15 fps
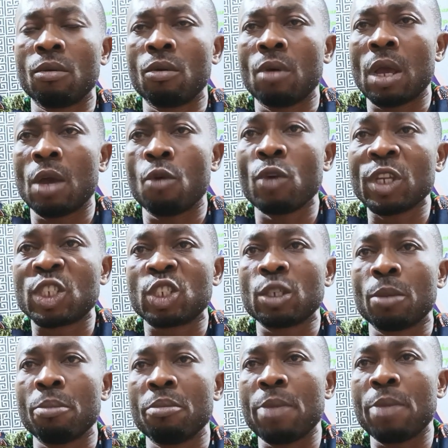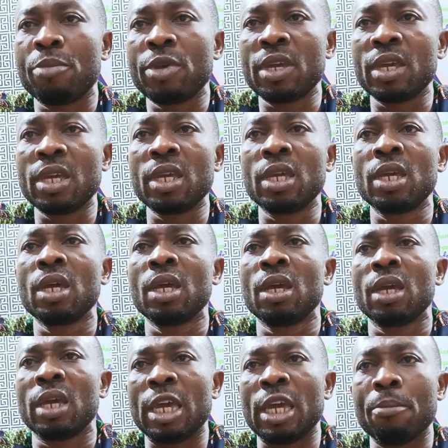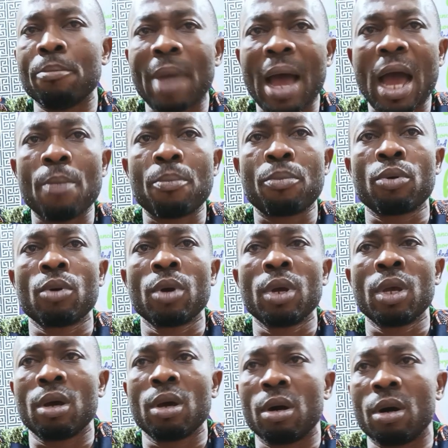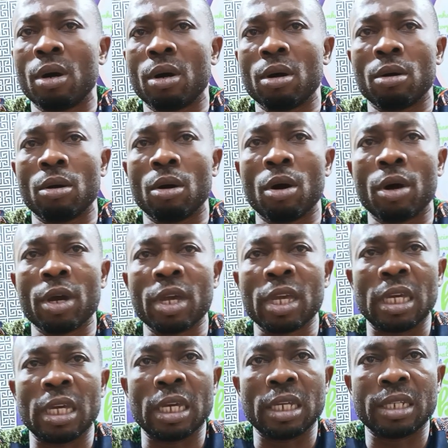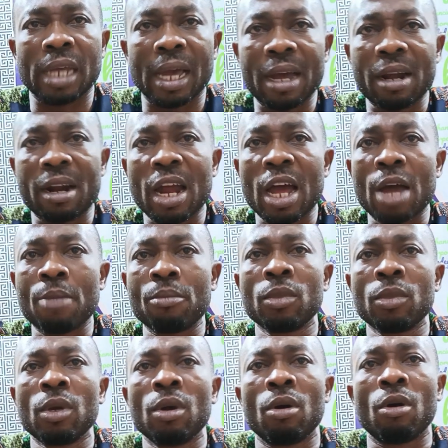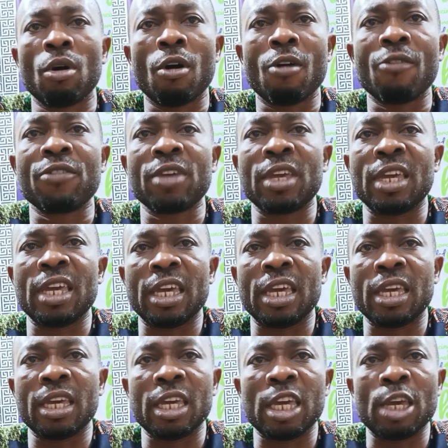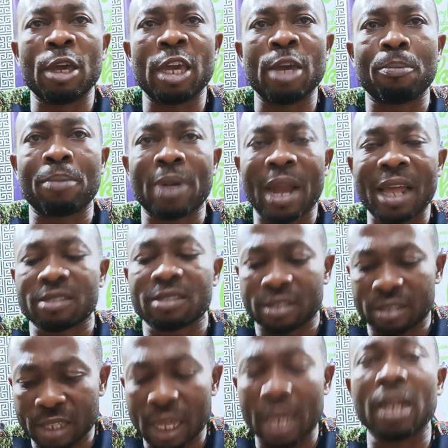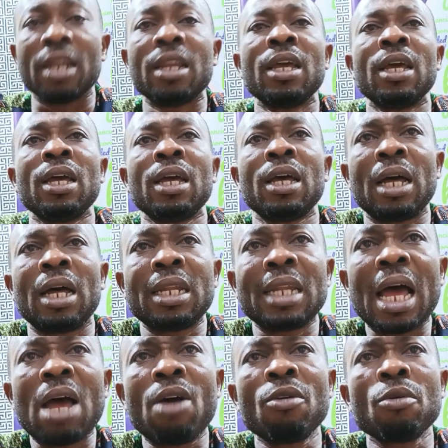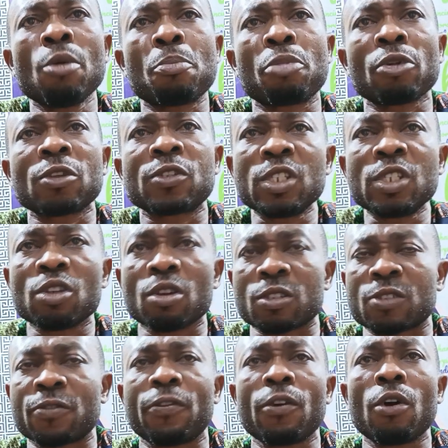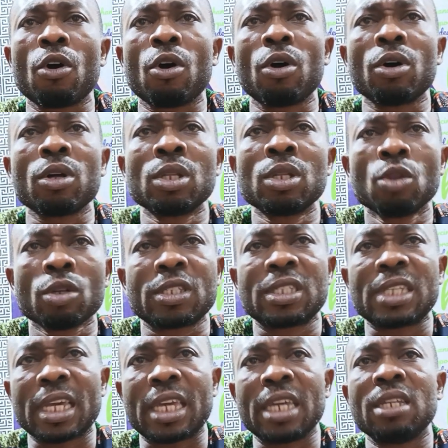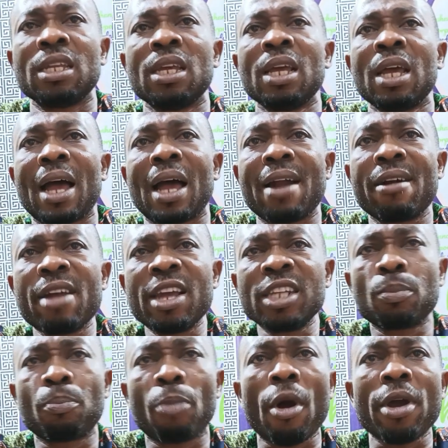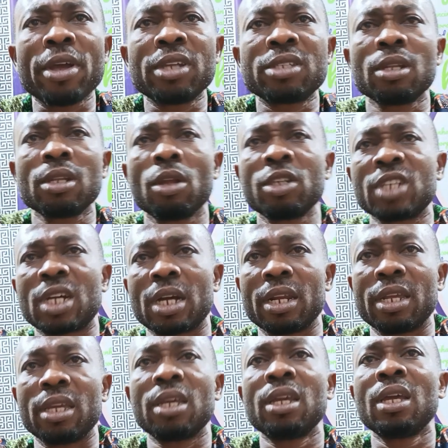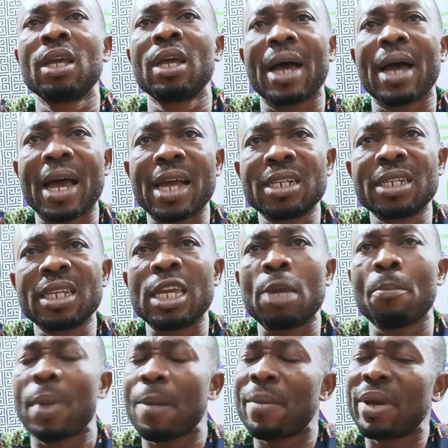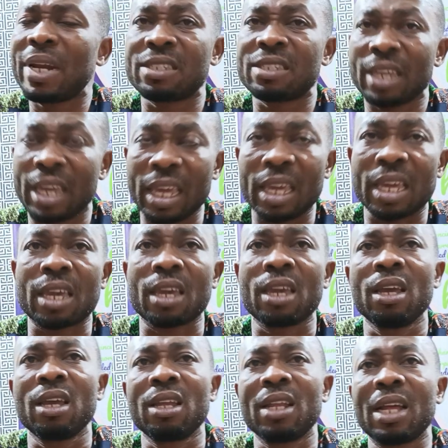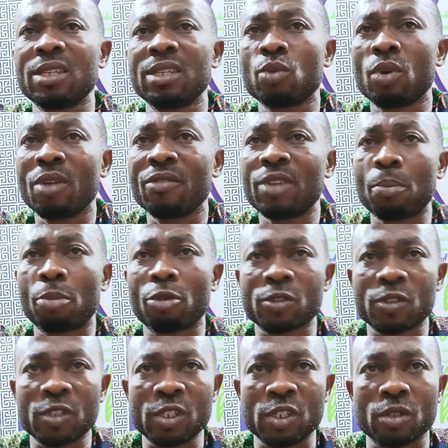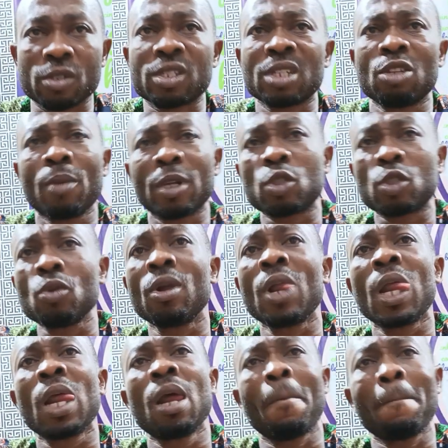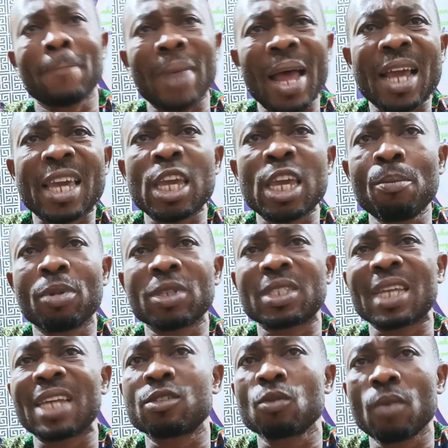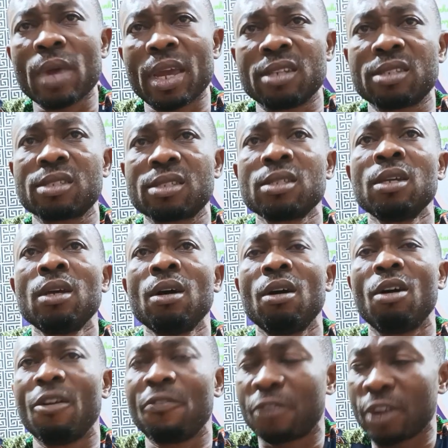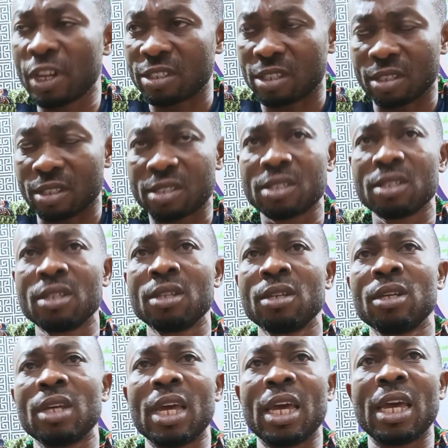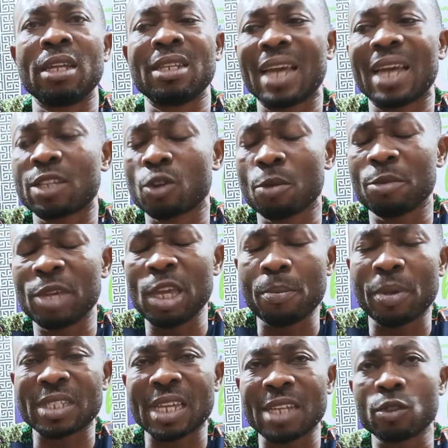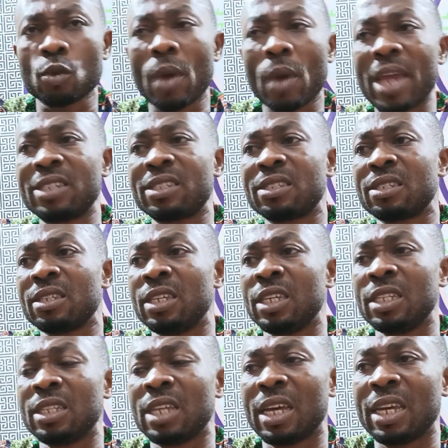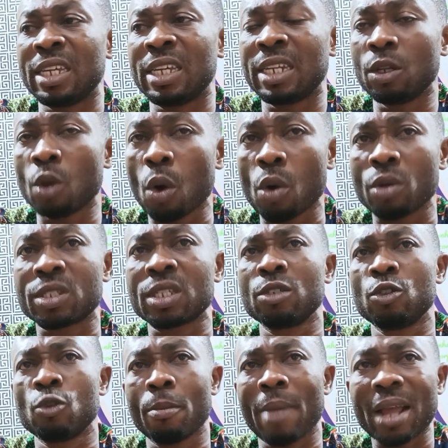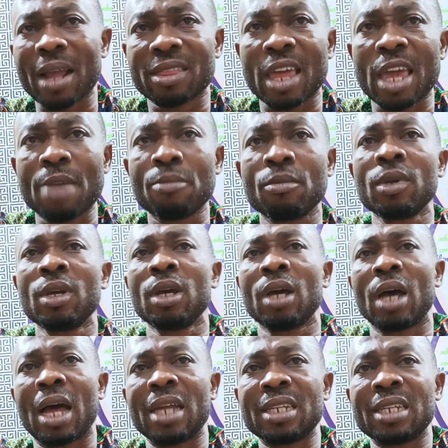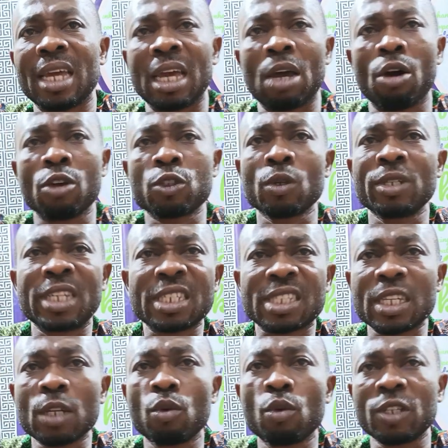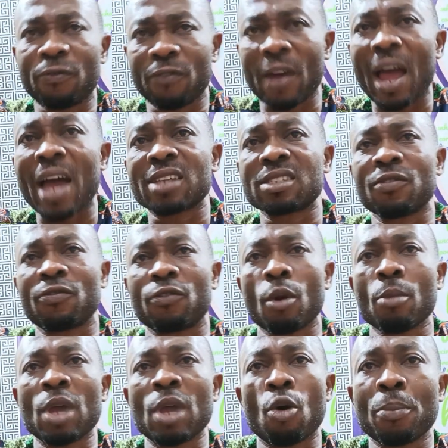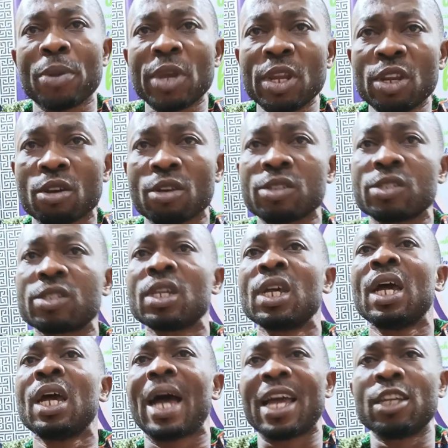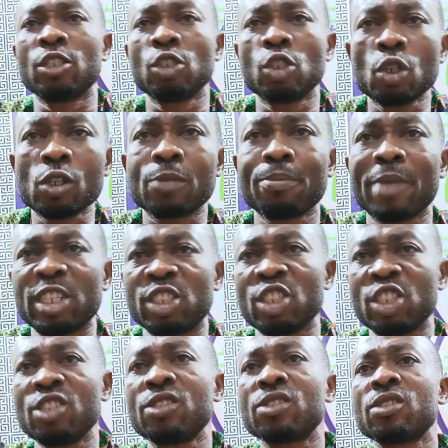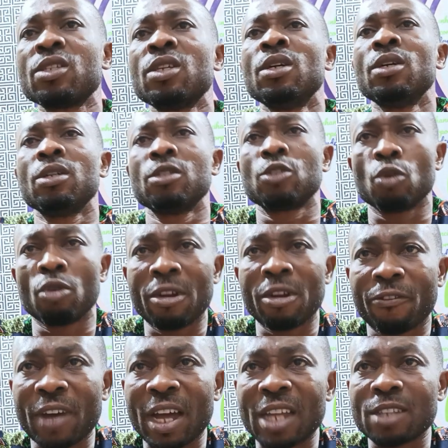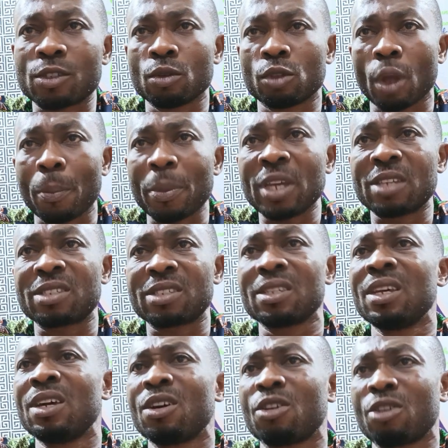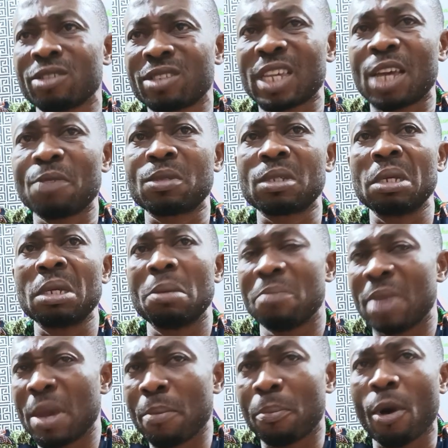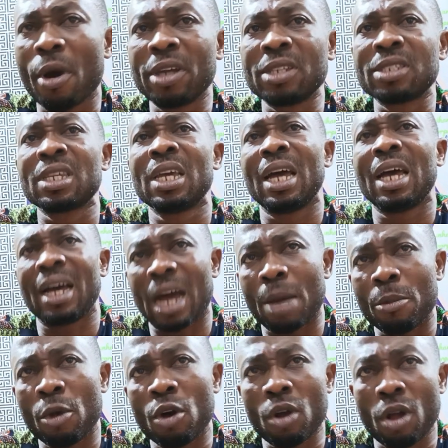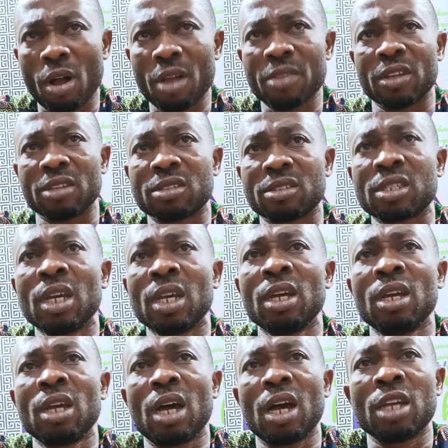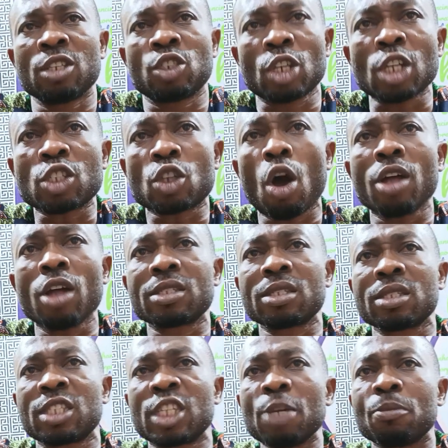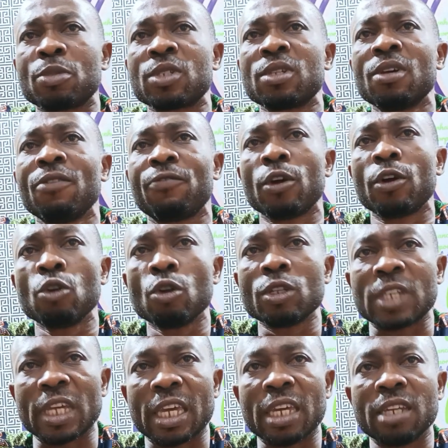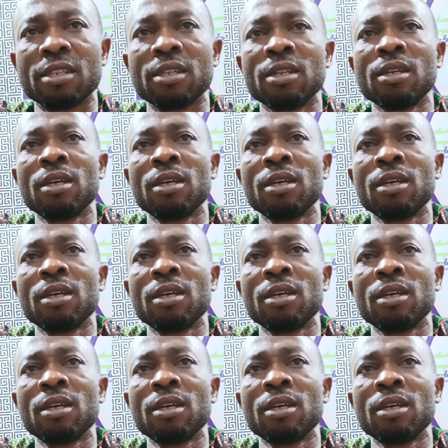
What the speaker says: which may be a map or a diagram of a plant cell. And now procedures for note taking. Arrange points logically and in permanent ink. That is one of the procedures. Number 2, mark important words or phrases. There are some important words in the note. You mark them, and also distinguish facts from opinions, and use margins to refer to topics, concepts, main points, among others. Shortcut tips for note taking.